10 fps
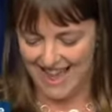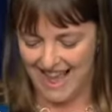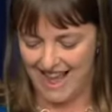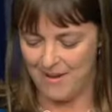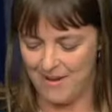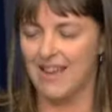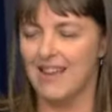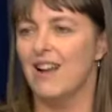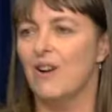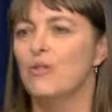Um, and
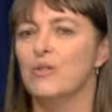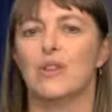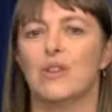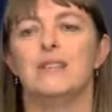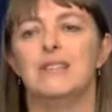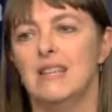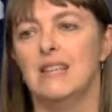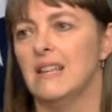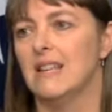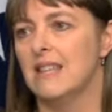can I also
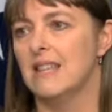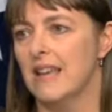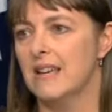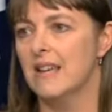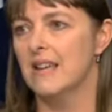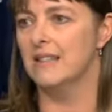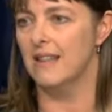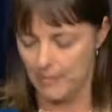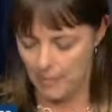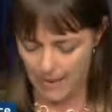particularly thank the
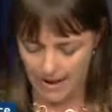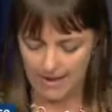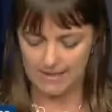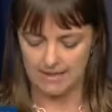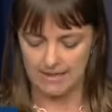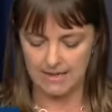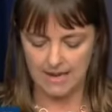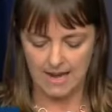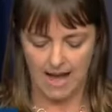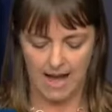Labor Party
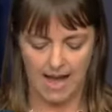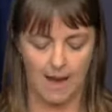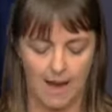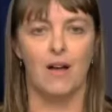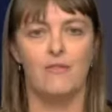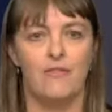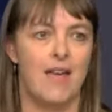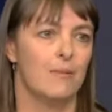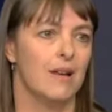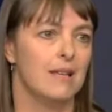uh, and my
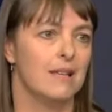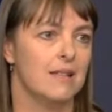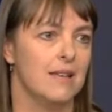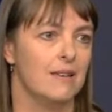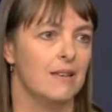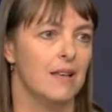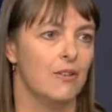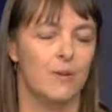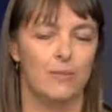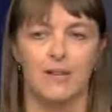family, the
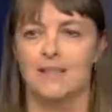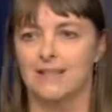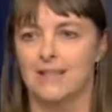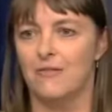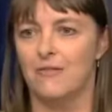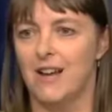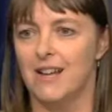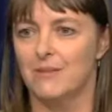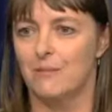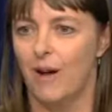incredibly
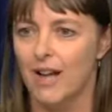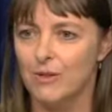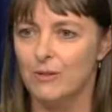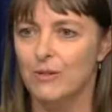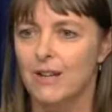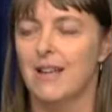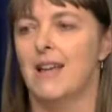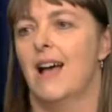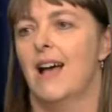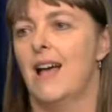steadfast Michael
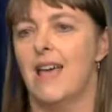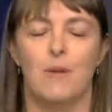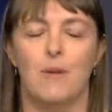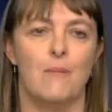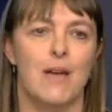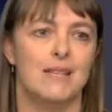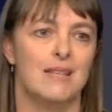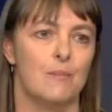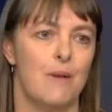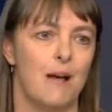uh, and my
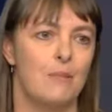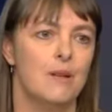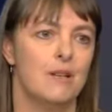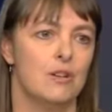amazing mum,